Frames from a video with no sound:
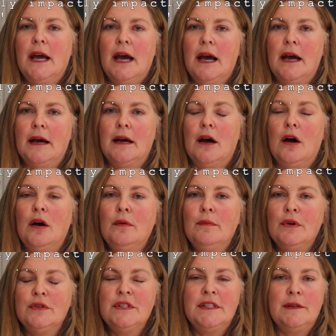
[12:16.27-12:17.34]

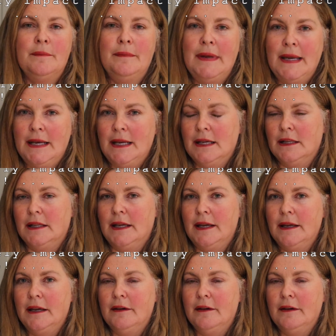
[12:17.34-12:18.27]
almost immediately